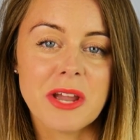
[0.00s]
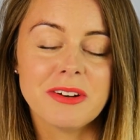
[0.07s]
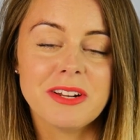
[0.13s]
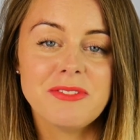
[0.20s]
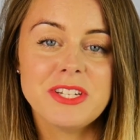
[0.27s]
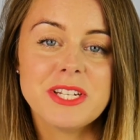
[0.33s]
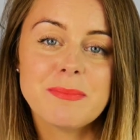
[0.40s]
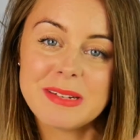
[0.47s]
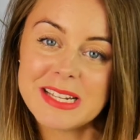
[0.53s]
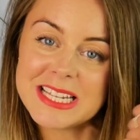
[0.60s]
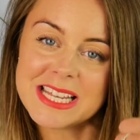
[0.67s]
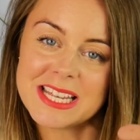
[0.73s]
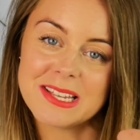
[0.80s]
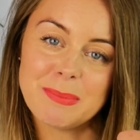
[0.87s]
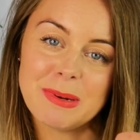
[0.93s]
and if you did,
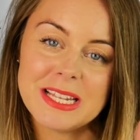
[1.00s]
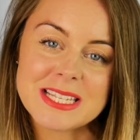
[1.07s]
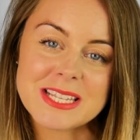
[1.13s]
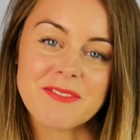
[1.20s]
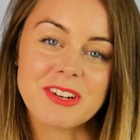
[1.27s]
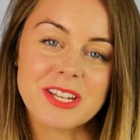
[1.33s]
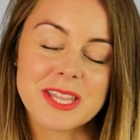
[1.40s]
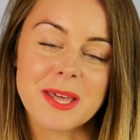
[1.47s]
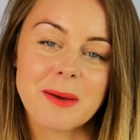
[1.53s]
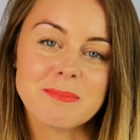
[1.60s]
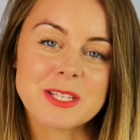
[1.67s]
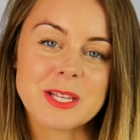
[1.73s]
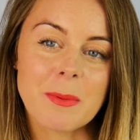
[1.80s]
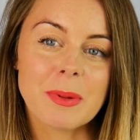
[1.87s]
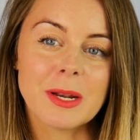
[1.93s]
please give it a
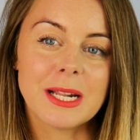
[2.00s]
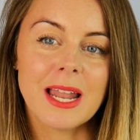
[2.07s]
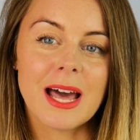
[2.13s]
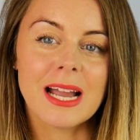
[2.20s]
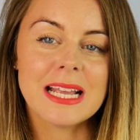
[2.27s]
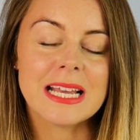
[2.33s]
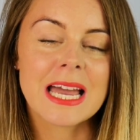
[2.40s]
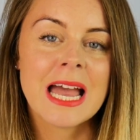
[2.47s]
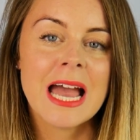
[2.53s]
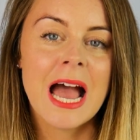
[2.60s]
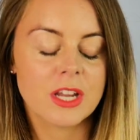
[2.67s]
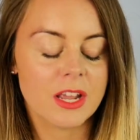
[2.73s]
thumbs up and a like.